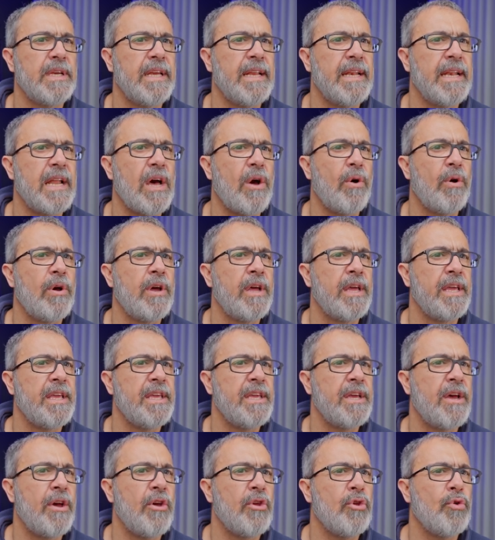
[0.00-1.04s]
And now
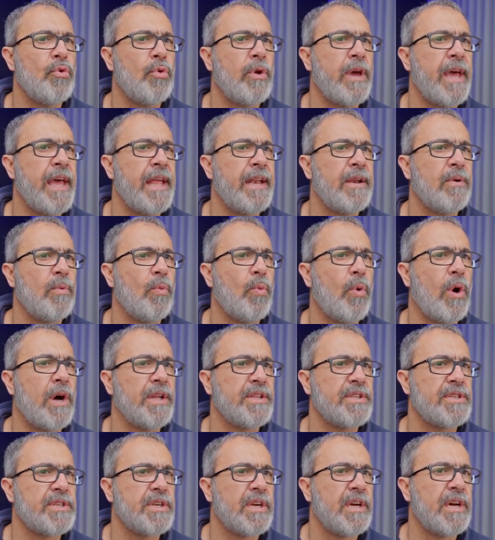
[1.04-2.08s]
here you can
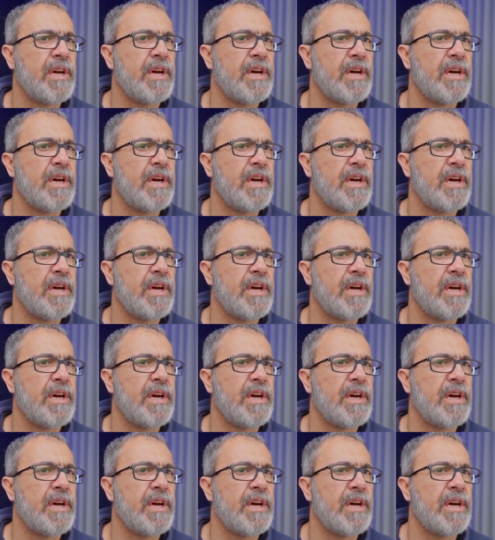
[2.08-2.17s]
watch